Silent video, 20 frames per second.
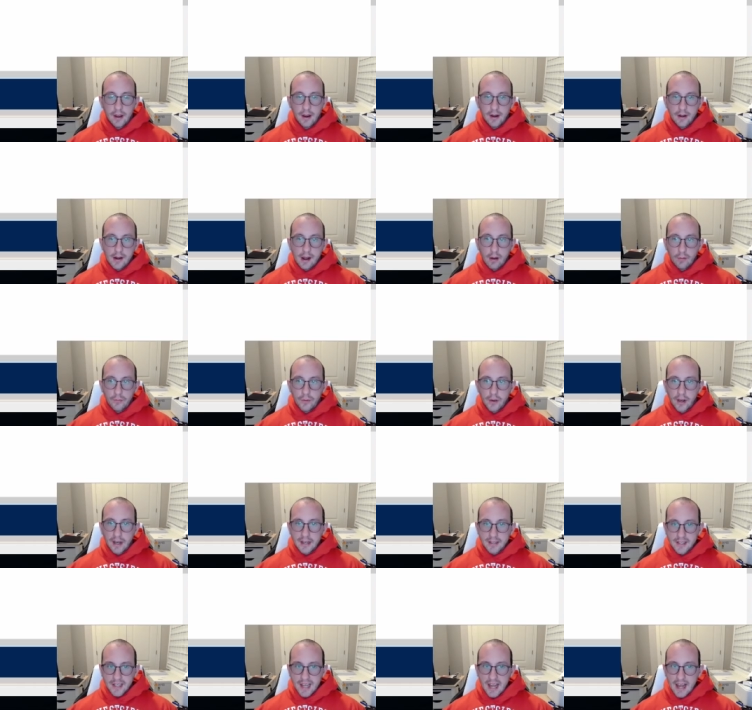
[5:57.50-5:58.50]
Now, if you
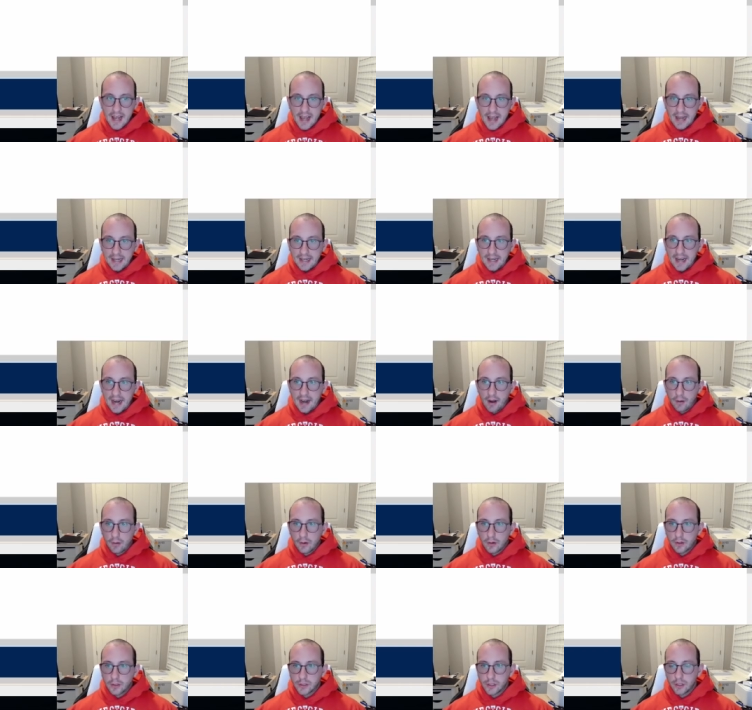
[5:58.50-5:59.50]
guys get any
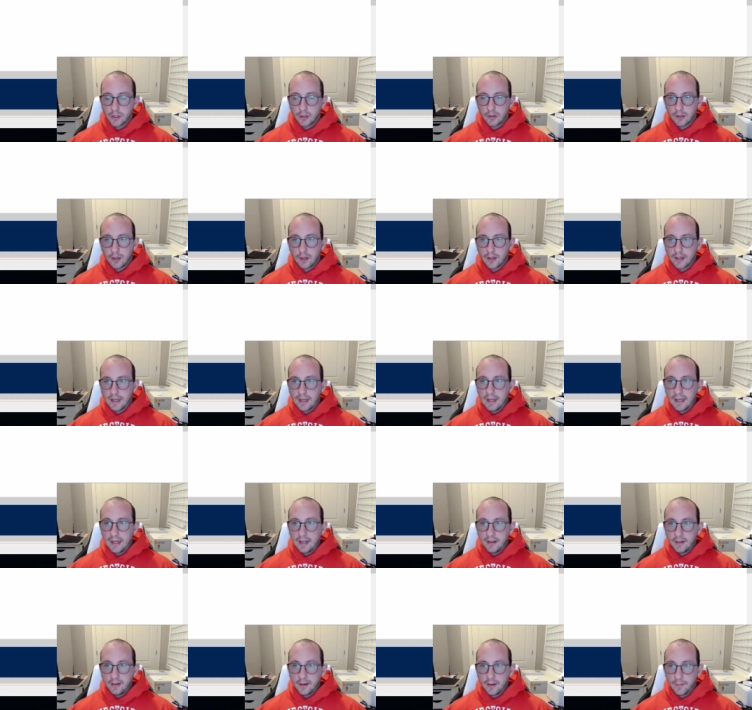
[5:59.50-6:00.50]
errors logging
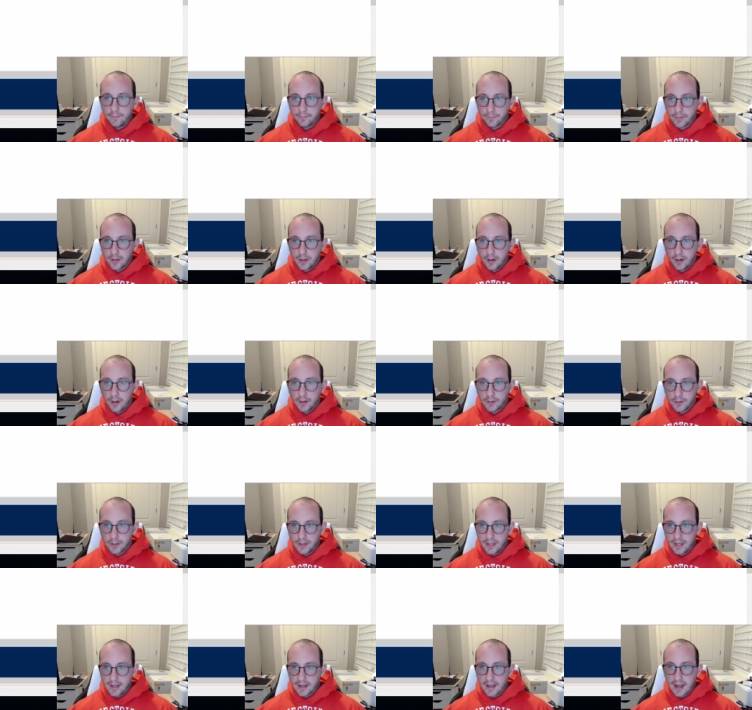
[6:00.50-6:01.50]
in to
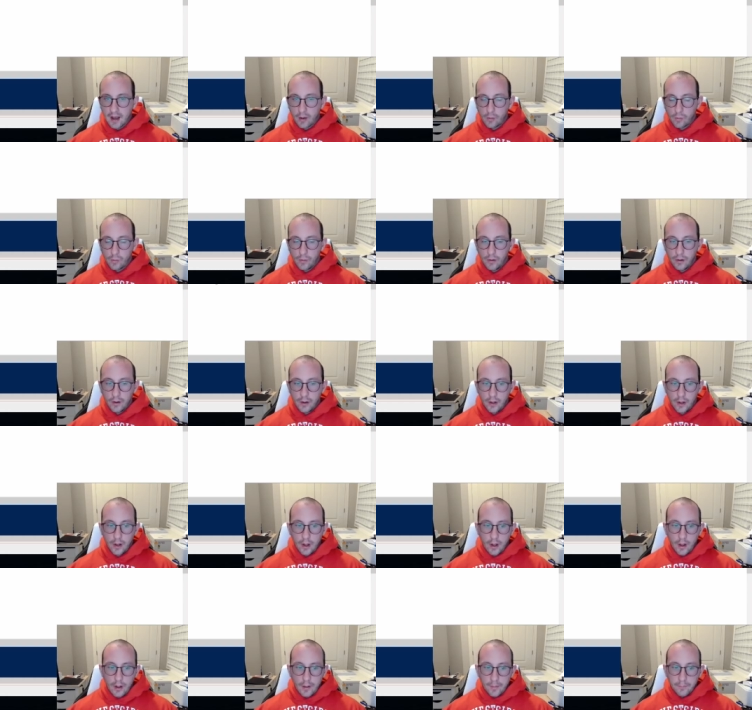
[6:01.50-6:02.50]
the account,
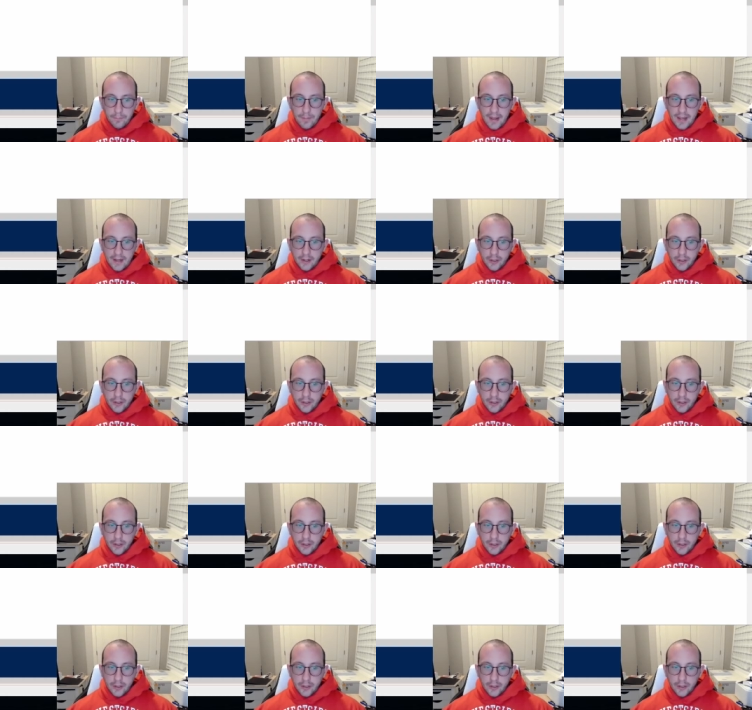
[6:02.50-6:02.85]
make